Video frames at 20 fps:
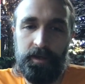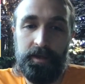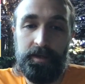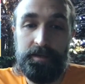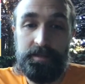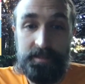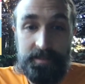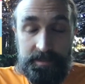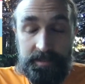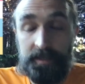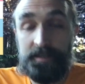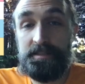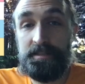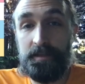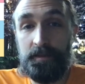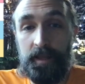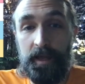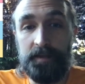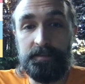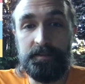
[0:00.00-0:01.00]
6
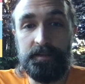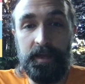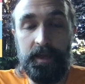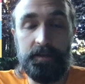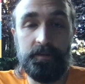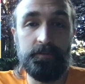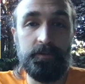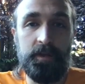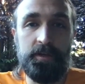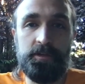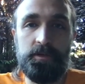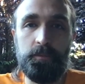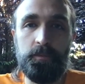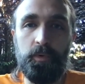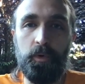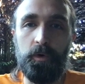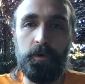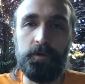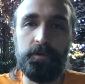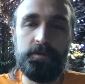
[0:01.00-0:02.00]
galactic activation
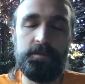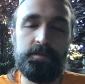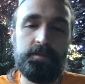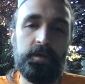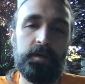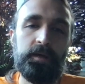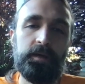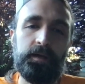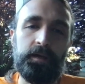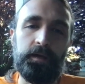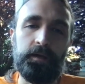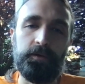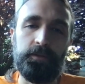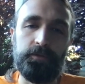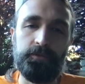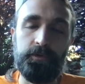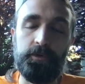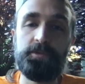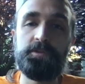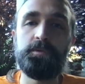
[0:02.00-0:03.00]
portals. The
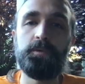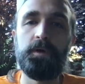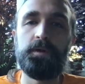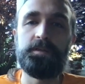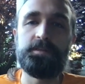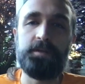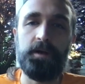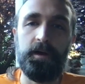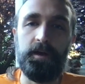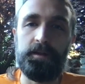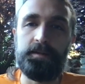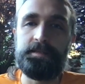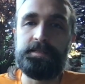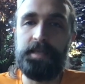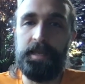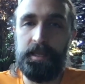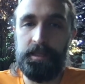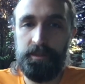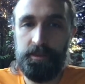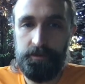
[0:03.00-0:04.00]
first one is on
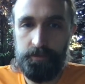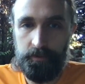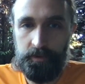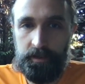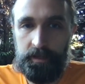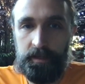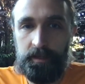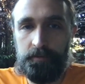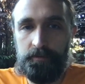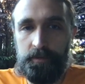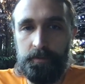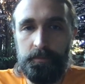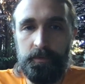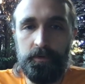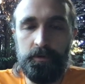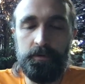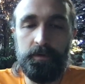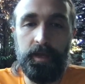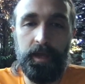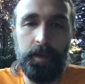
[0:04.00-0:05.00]
day 3 of the
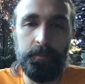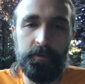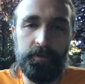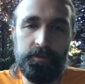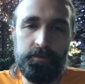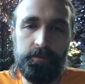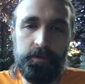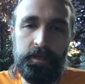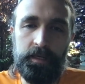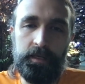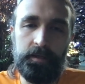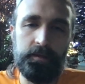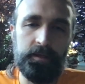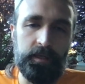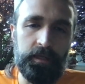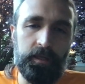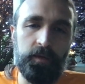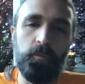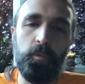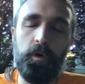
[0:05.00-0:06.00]
moon, Gamma 3,
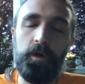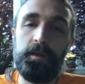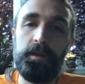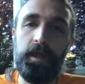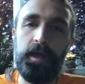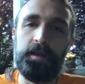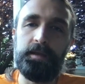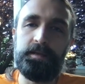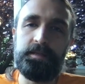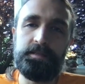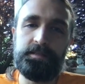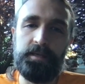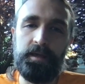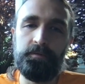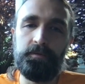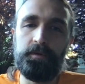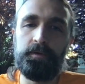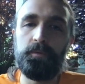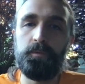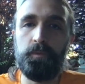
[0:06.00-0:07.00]
Kin
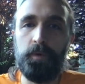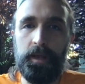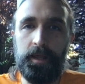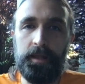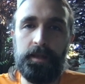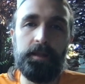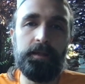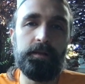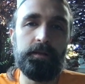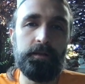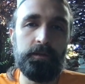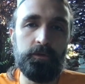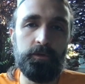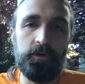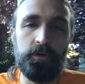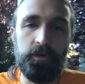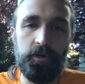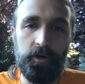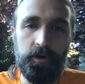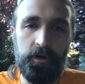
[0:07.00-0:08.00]
197, red
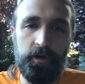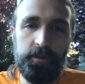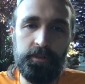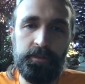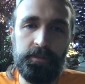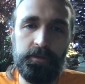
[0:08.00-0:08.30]
lunar Earth.